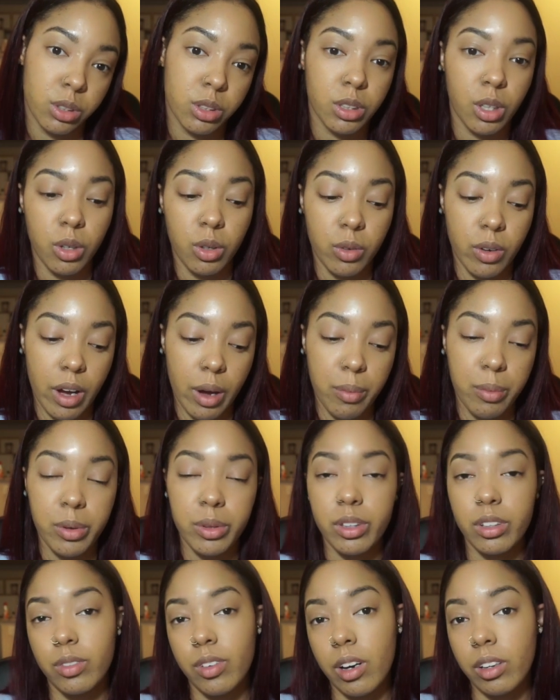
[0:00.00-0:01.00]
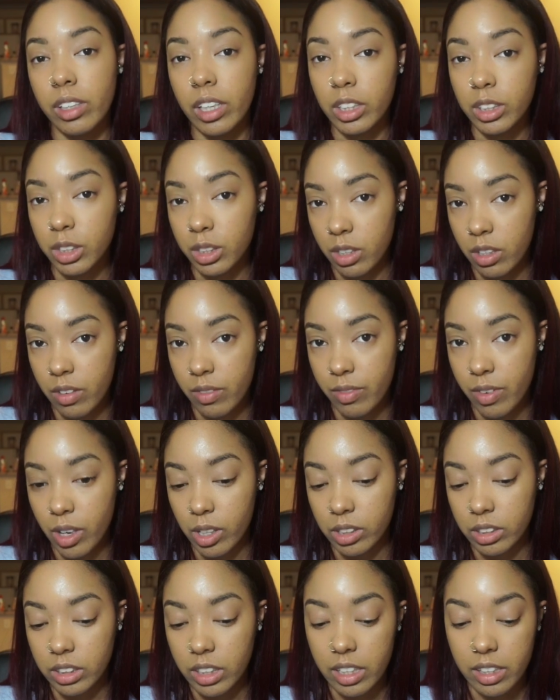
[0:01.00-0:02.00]
So I put the foundation on
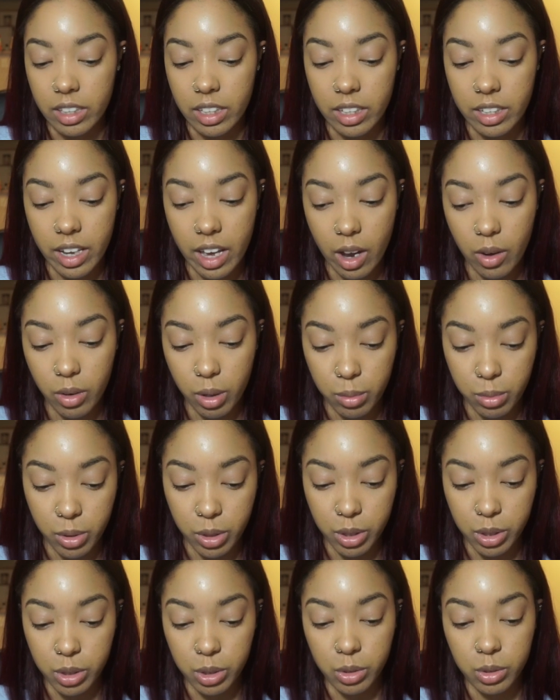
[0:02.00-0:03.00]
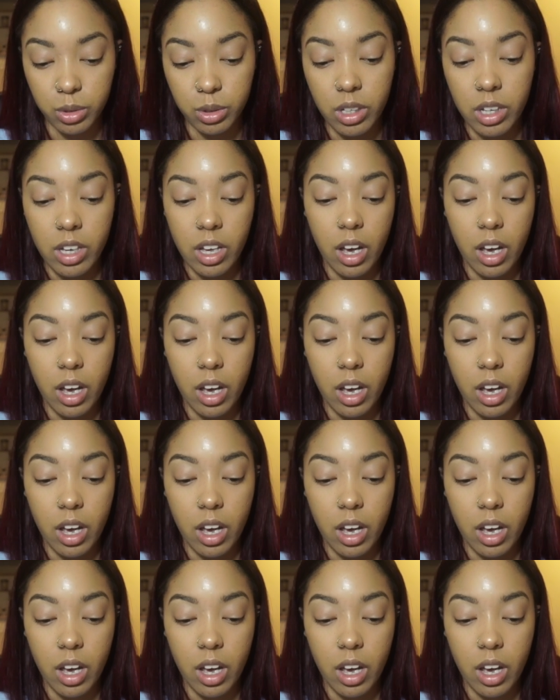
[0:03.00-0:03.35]
first, and then now what I'm going to do,